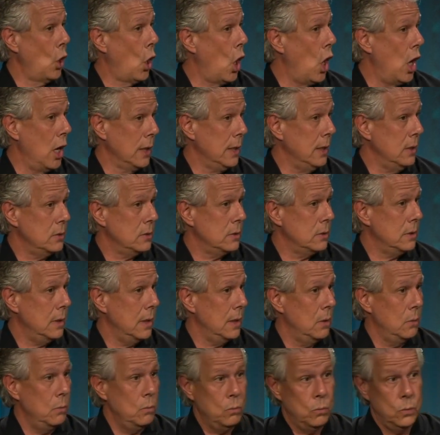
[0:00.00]
August,
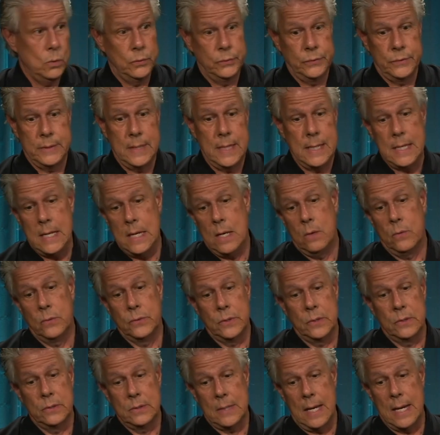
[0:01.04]
and we'll say, here's
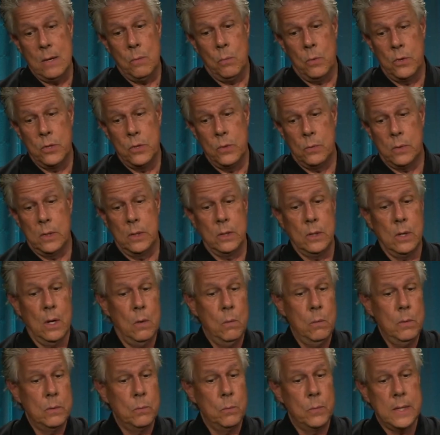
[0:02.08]
a site where you can
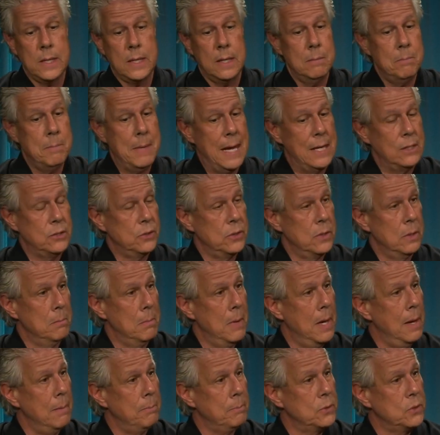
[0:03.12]
go, and we can match them
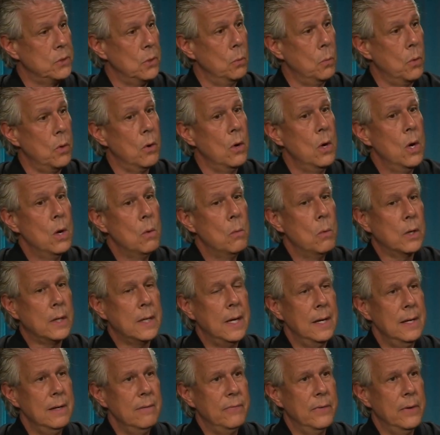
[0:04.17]
up. So we're
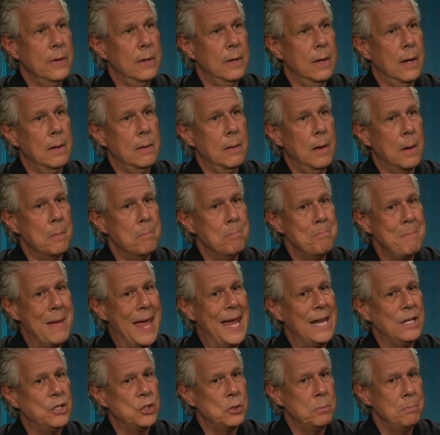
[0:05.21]
kind of a
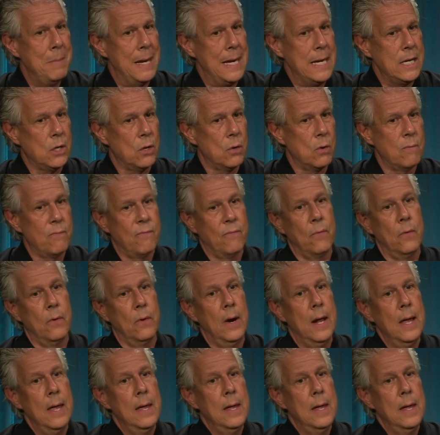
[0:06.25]
matchmaker for